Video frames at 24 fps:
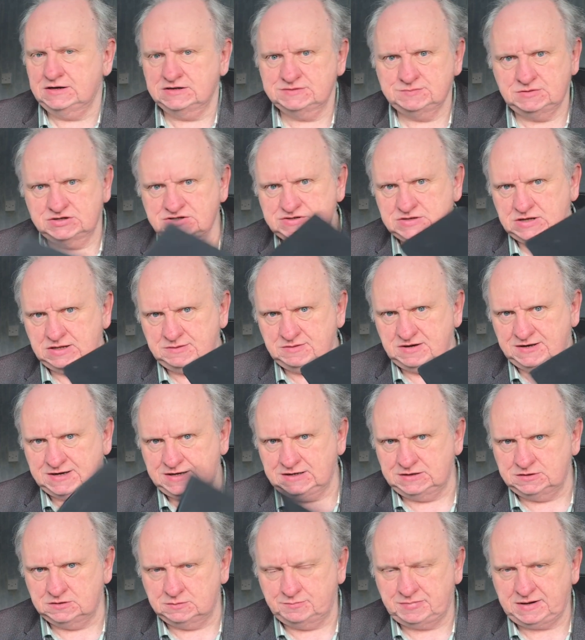As much like my
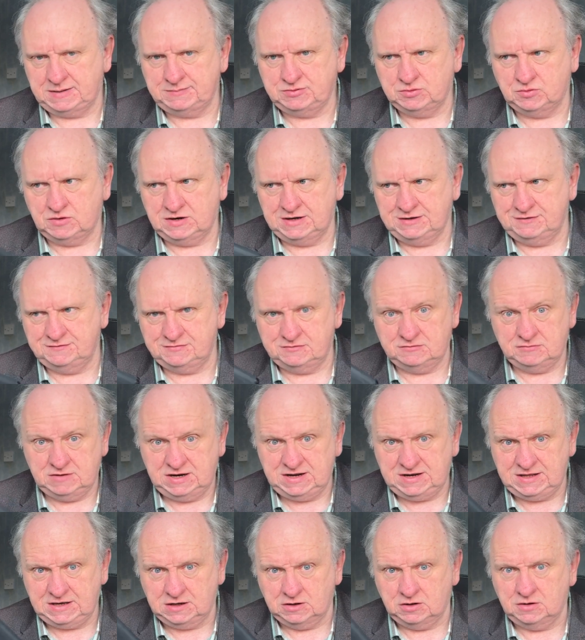Kindle Paperwhite for
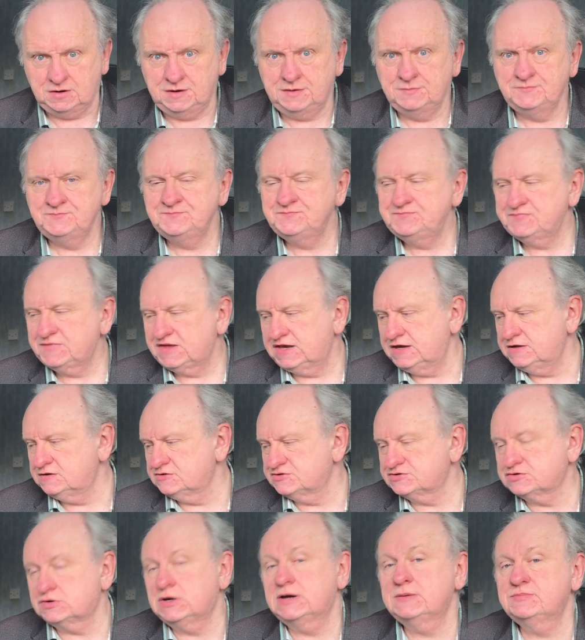reading on, Kindle
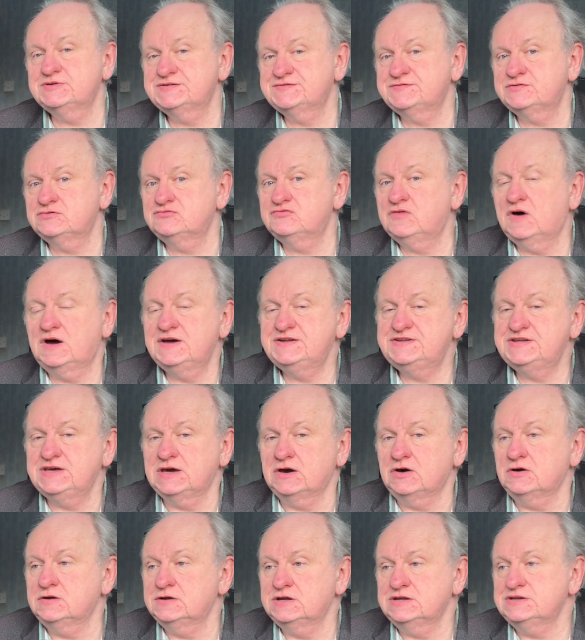Scribe was for writing
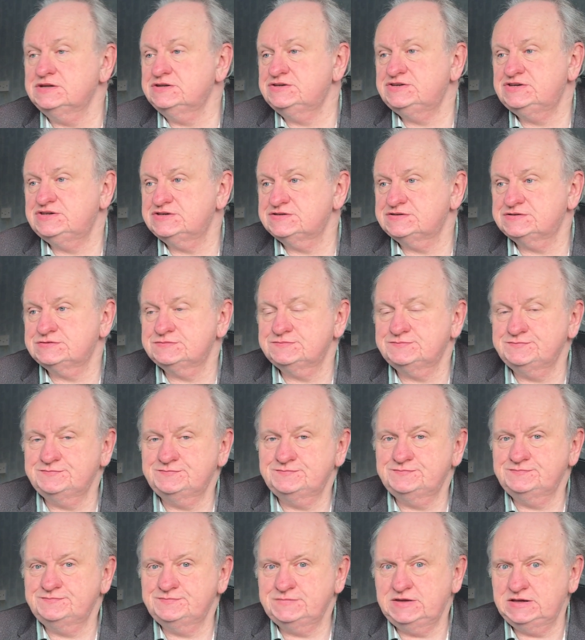on, and it just...
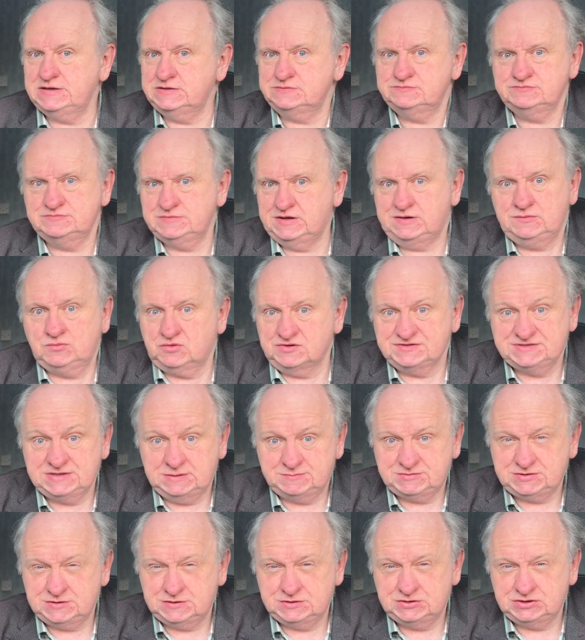It wasn't up
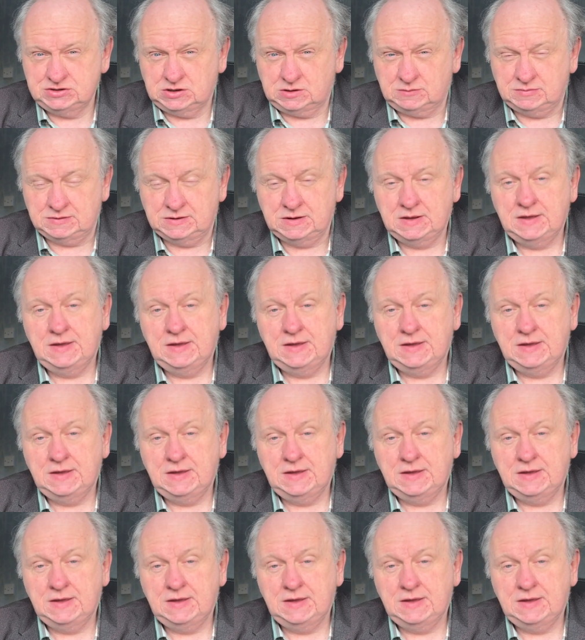to the job.